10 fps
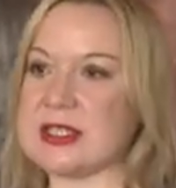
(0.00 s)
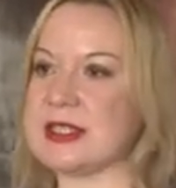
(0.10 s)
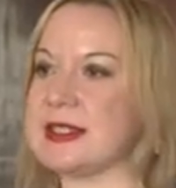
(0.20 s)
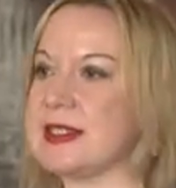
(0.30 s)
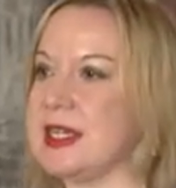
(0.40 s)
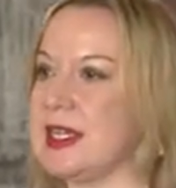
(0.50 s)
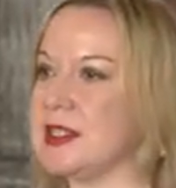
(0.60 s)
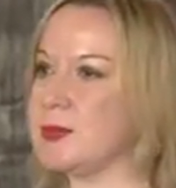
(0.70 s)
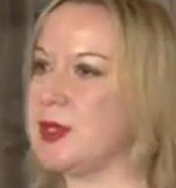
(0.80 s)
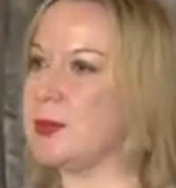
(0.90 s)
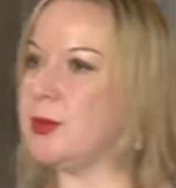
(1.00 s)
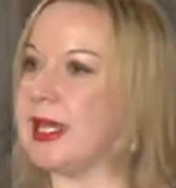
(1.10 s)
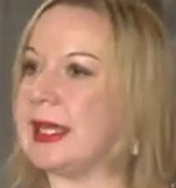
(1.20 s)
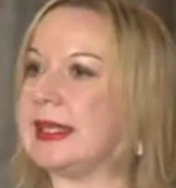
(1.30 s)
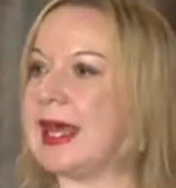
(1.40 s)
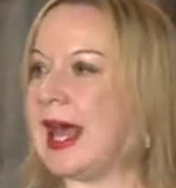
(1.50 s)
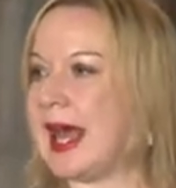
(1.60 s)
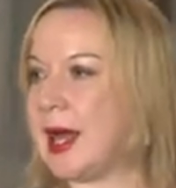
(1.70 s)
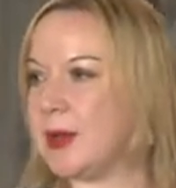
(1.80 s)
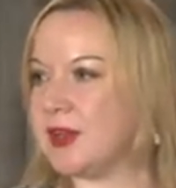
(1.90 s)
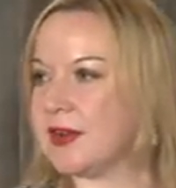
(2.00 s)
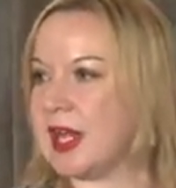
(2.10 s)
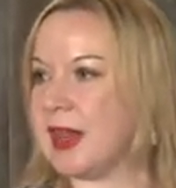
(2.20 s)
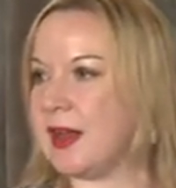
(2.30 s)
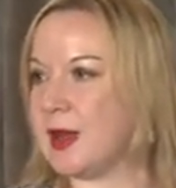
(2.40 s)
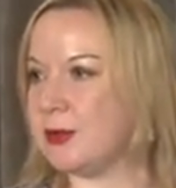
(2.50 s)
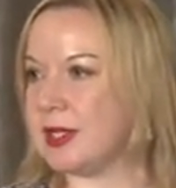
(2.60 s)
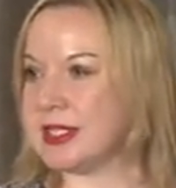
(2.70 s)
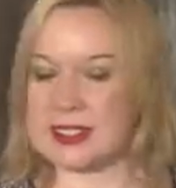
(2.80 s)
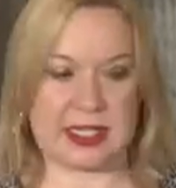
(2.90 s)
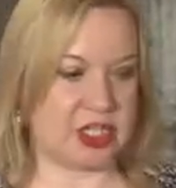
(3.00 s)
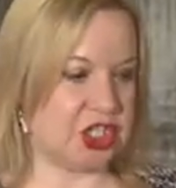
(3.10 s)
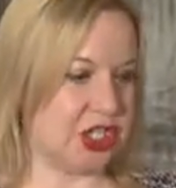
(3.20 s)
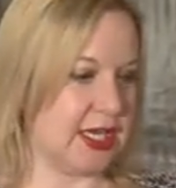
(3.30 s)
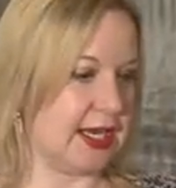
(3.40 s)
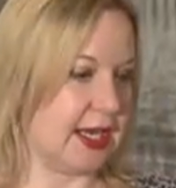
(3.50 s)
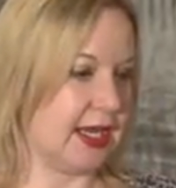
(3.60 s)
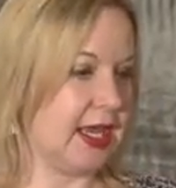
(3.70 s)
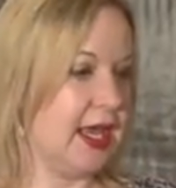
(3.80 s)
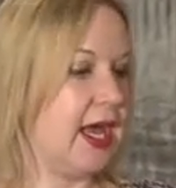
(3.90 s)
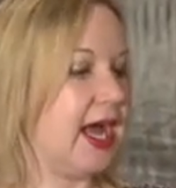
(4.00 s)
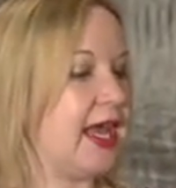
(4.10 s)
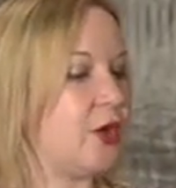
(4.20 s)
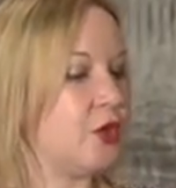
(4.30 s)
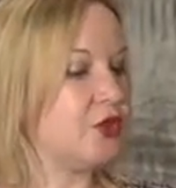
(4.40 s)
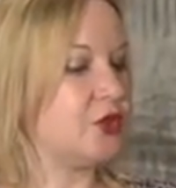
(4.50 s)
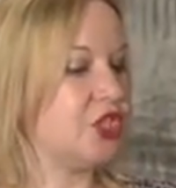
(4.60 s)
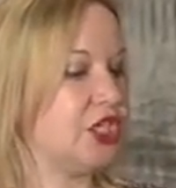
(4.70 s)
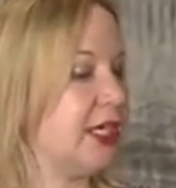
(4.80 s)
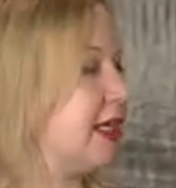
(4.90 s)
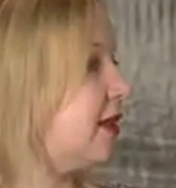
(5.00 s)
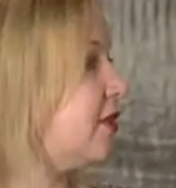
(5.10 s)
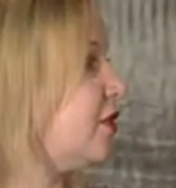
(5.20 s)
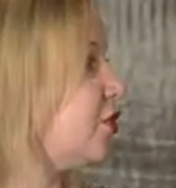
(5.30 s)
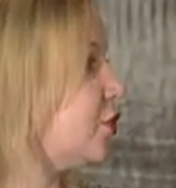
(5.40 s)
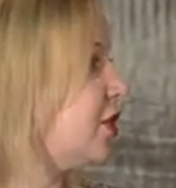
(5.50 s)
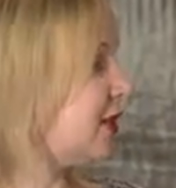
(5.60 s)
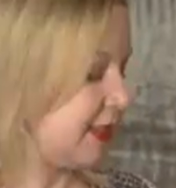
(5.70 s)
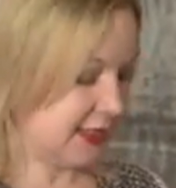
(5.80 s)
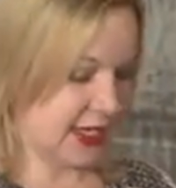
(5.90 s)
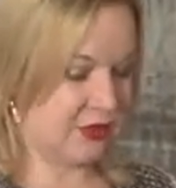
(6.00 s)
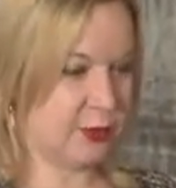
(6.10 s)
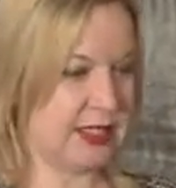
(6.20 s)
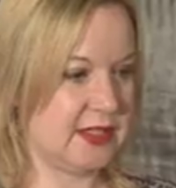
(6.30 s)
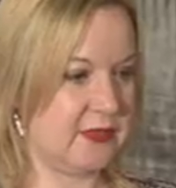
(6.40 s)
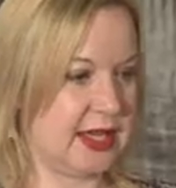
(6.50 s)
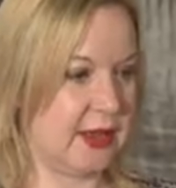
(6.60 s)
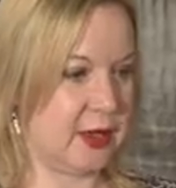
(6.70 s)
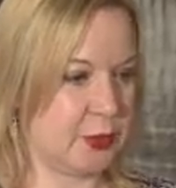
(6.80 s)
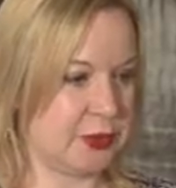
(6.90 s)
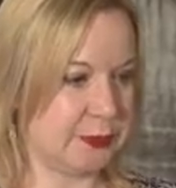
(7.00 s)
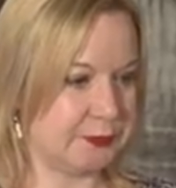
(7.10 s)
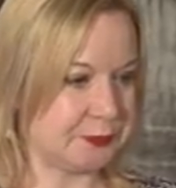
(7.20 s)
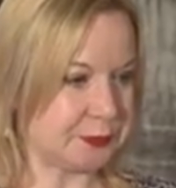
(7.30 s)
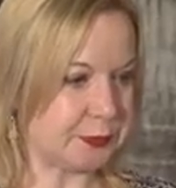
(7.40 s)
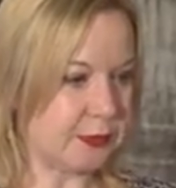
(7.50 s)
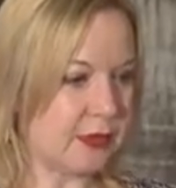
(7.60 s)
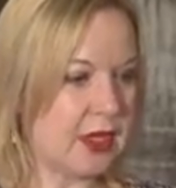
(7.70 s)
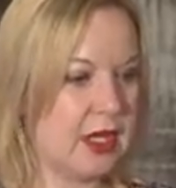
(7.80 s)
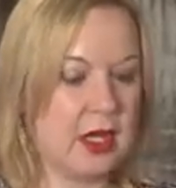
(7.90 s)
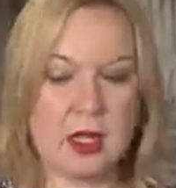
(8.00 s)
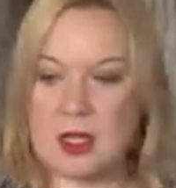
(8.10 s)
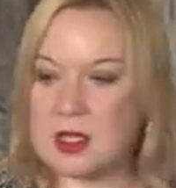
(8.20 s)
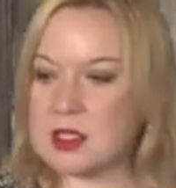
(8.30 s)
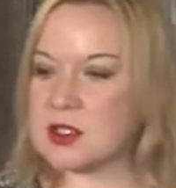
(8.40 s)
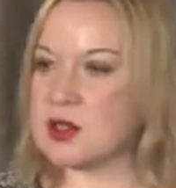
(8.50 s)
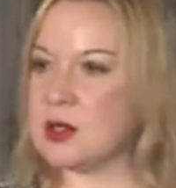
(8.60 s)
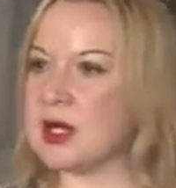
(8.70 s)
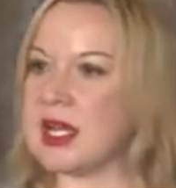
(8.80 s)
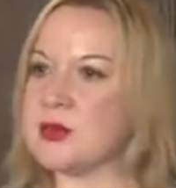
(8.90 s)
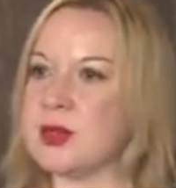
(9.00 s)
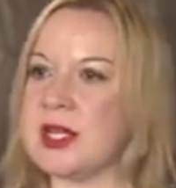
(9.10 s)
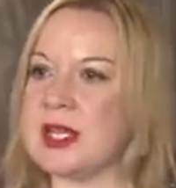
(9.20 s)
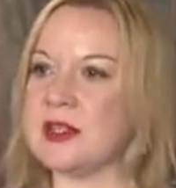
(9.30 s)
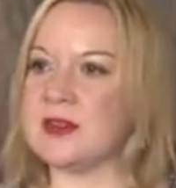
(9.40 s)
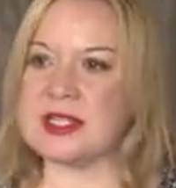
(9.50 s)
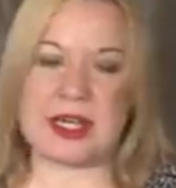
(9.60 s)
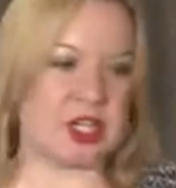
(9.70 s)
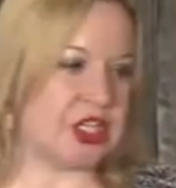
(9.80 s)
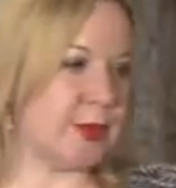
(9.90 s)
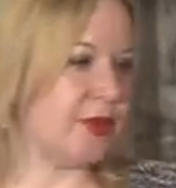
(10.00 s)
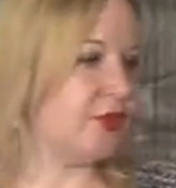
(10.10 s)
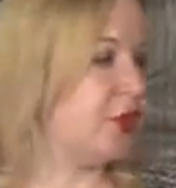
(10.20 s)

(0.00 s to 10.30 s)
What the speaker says: sustains. People get in the habit of collaborating and sharing, and also sharing the resources that have been developed. So as we in the research team have